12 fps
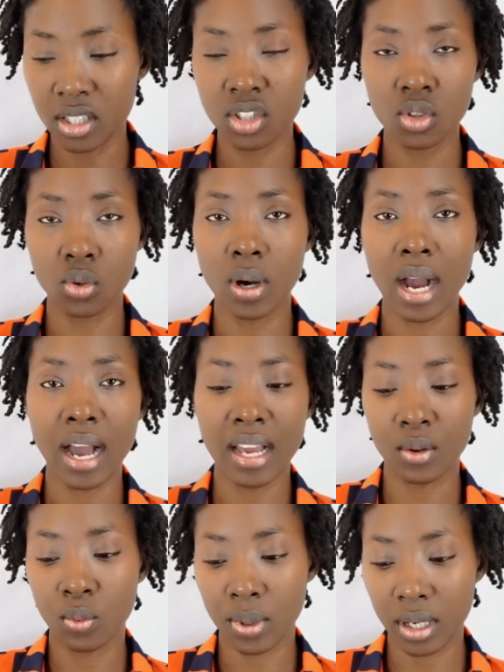so I
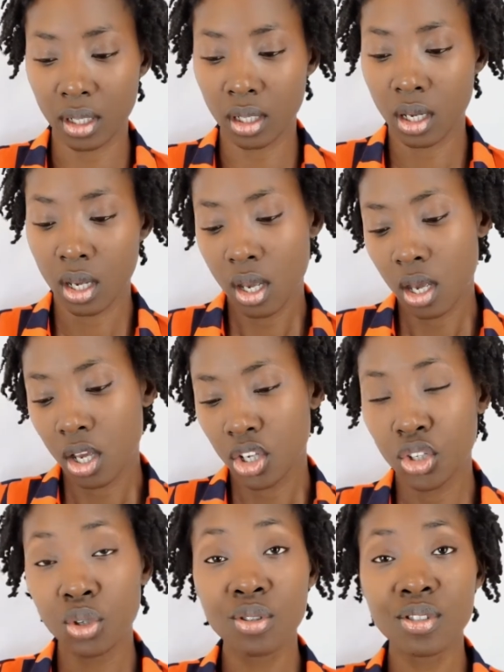will
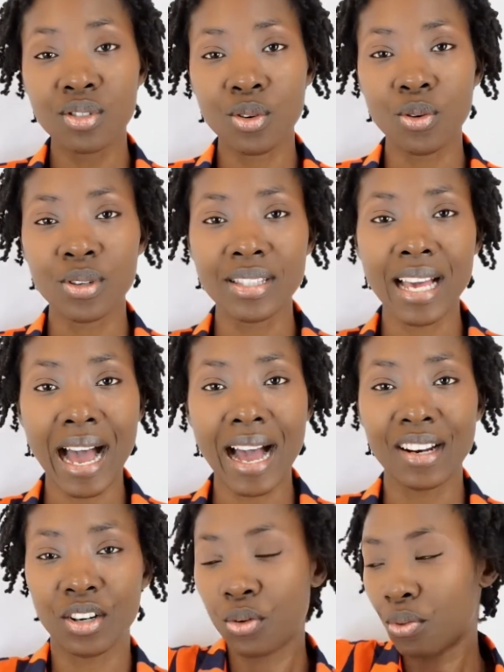use those
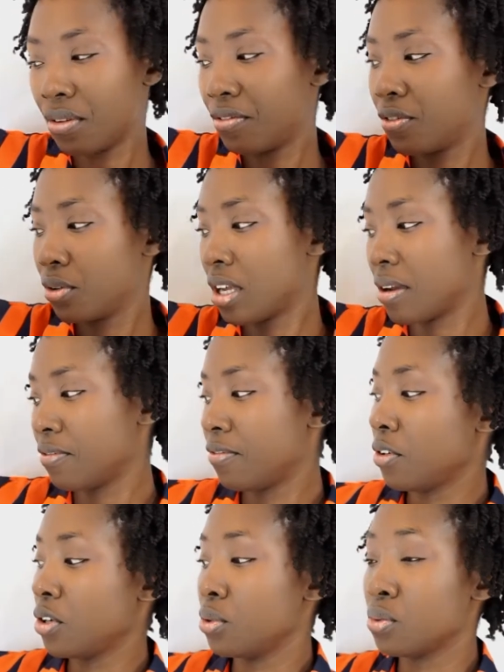and review them
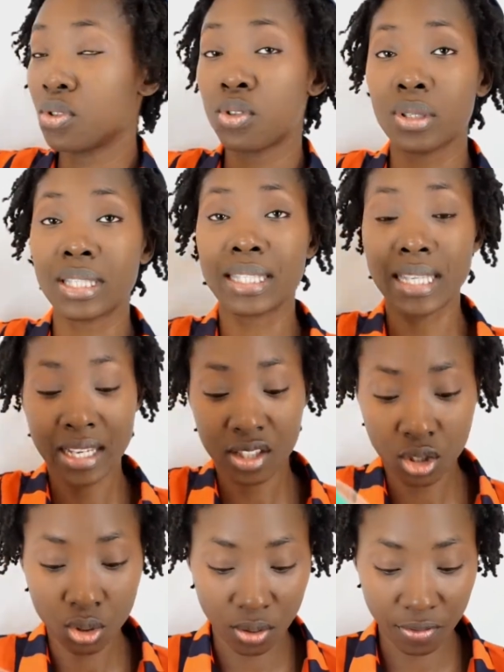for you so stay
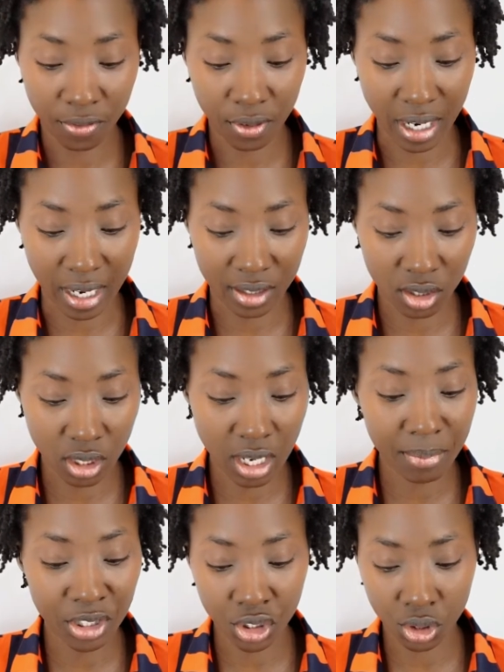tuned for that so let
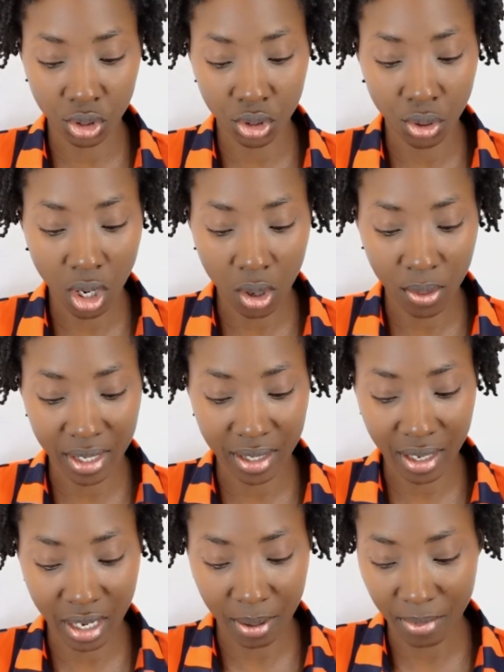me show you how it
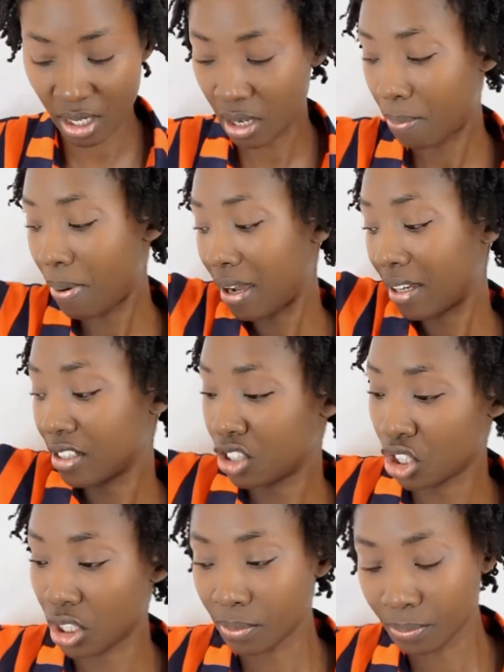came in the
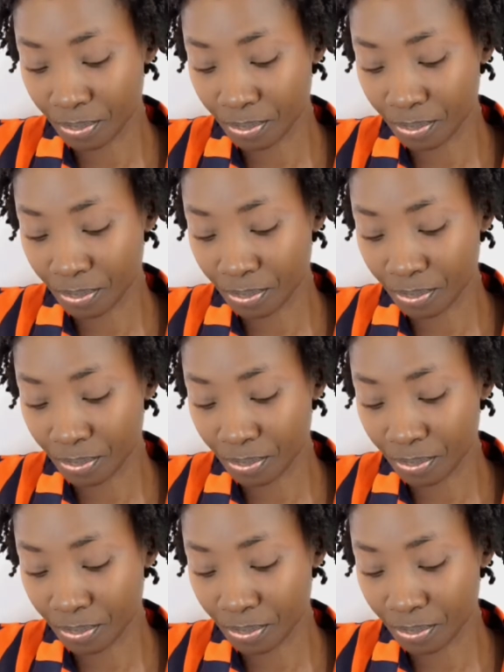packaging